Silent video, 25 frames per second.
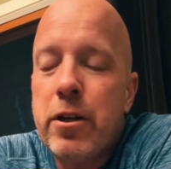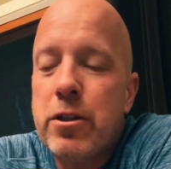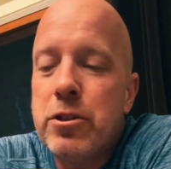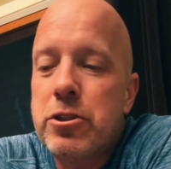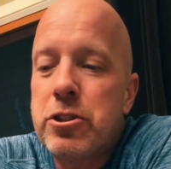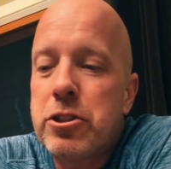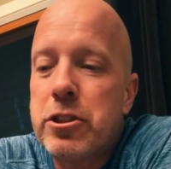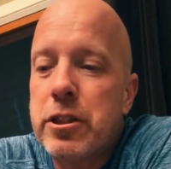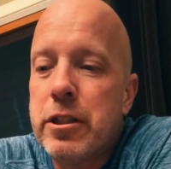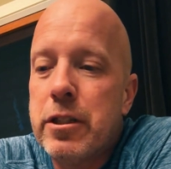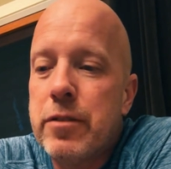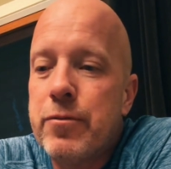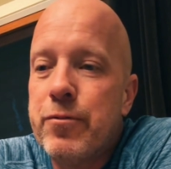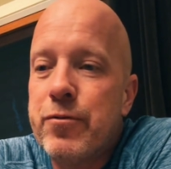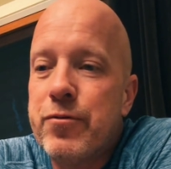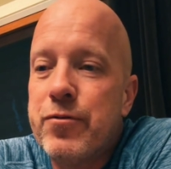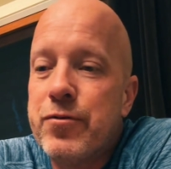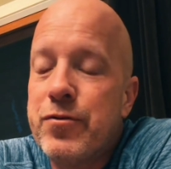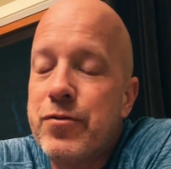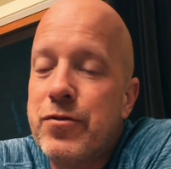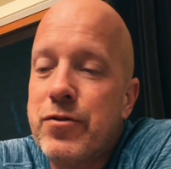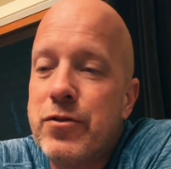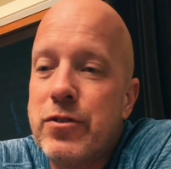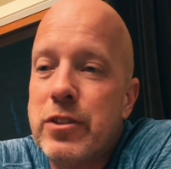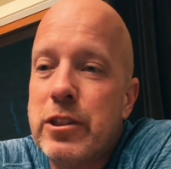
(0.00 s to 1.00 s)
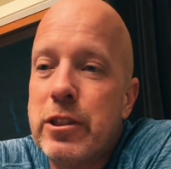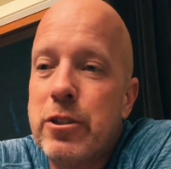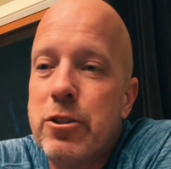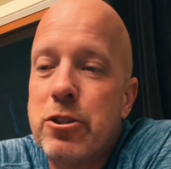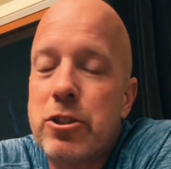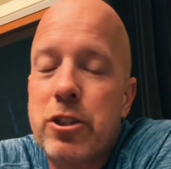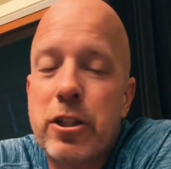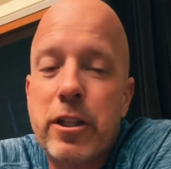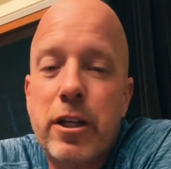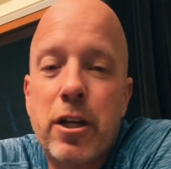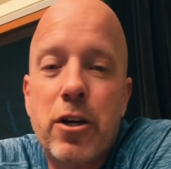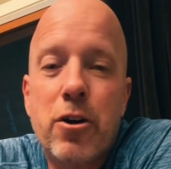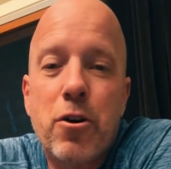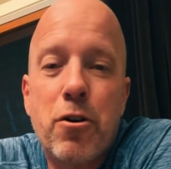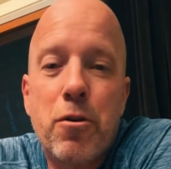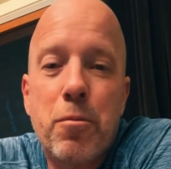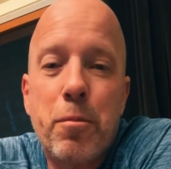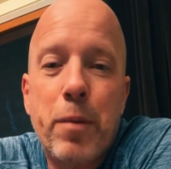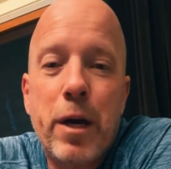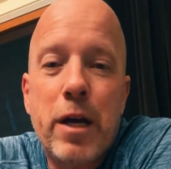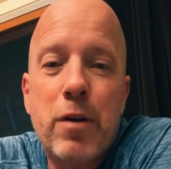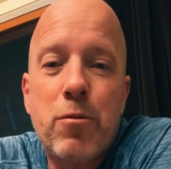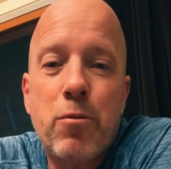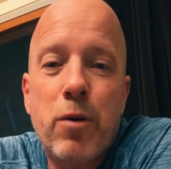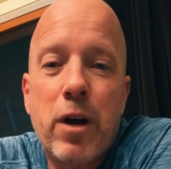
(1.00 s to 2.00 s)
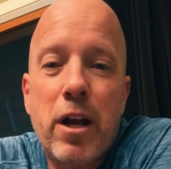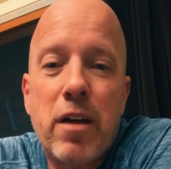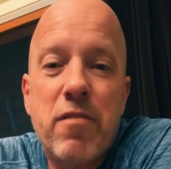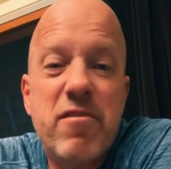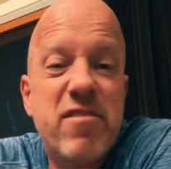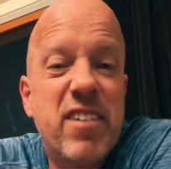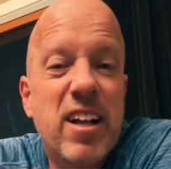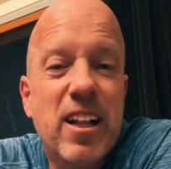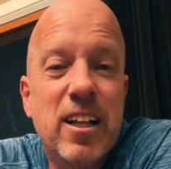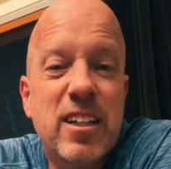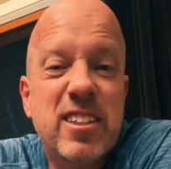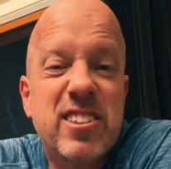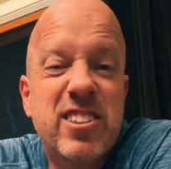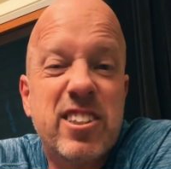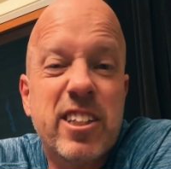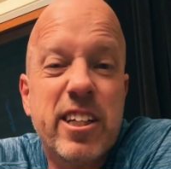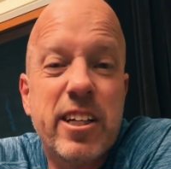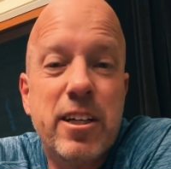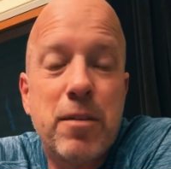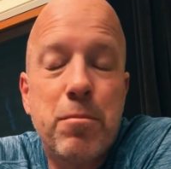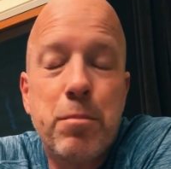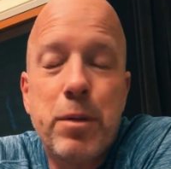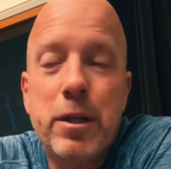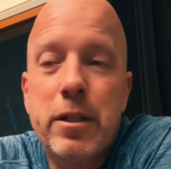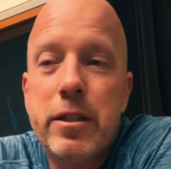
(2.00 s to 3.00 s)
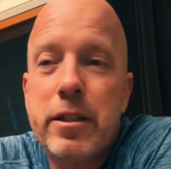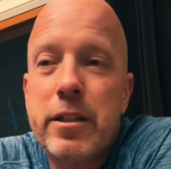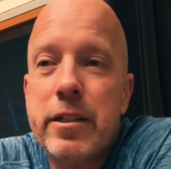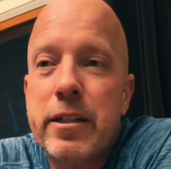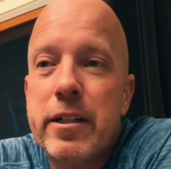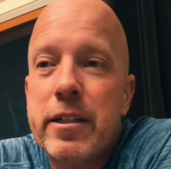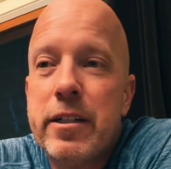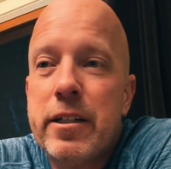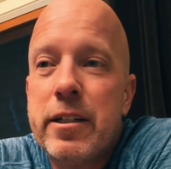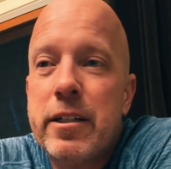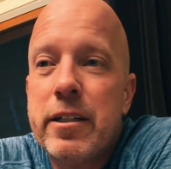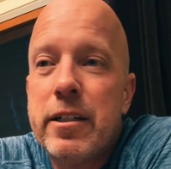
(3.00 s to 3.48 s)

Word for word: I used to usually go to bed when I fell asleep.